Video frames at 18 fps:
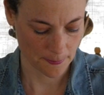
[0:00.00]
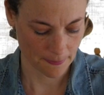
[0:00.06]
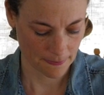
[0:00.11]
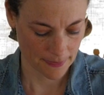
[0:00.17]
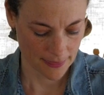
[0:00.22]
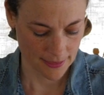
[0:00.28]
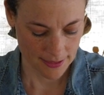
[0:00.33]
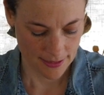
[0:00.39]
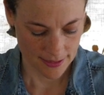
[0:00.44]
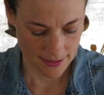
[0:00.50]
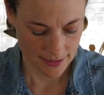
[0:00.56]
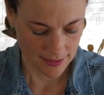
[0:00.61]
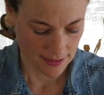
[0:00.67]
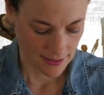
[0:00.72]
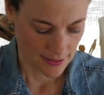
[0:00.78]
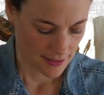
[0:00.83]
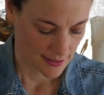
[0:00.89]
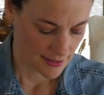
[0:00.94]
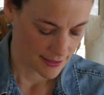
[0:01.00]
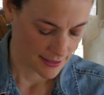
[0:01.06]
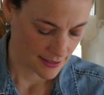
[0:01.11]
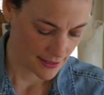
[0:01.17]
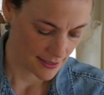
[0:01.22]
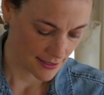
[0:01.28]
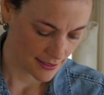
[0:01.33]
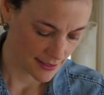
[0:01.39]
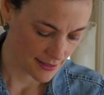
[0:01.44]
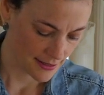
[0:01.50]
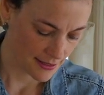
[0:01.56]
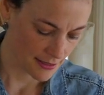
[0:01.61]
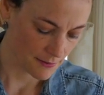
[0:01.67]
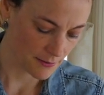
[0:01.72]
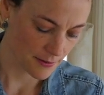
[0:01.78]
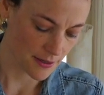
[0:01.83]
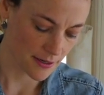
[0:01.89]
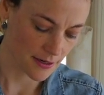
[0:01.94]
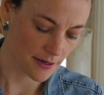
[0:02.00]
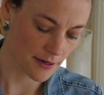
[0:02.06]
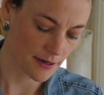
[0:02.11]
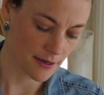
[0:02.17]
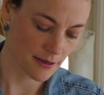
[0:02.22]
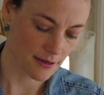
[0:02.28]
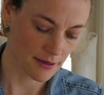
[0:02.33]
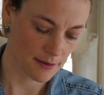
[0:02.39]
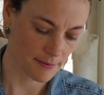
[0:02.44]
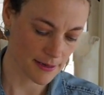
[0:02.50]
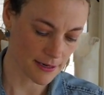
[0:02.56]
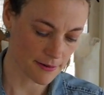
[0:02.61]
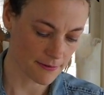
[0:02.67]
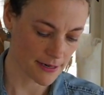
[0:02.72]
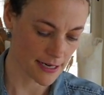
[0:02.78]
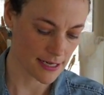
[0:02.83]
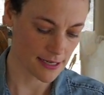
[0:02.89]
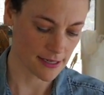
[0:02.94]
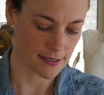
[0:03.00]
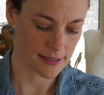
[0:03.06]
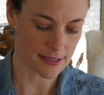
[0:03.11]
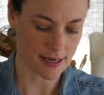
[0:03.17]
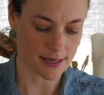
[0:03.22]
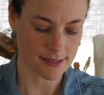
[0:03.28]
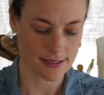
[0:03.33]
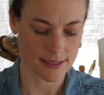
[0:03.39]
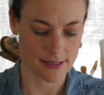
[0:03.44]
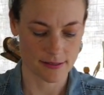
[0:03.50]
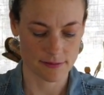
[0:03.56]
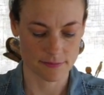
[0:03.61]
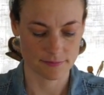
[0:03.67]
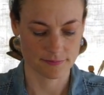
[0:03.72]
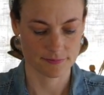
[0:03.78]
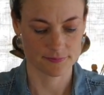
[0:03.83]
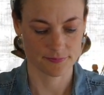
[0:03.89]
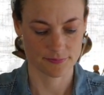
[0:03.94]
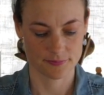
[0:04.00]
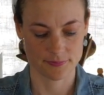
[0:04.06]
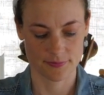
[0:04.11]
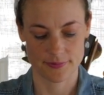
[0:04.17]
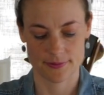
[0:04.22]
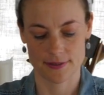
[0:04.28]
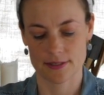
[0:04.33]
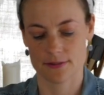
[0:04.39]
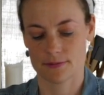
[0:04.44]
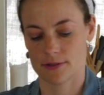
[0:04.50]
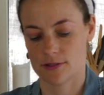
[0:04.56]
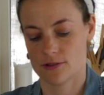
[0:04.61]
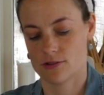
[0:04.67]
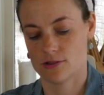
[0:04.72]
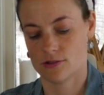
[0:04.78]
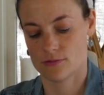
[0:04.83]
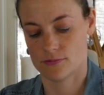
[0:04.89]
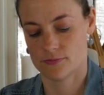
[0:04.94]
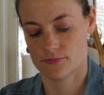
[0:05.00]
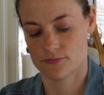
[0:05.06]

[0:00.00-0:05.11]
I think we're about ready to toss it. This one too.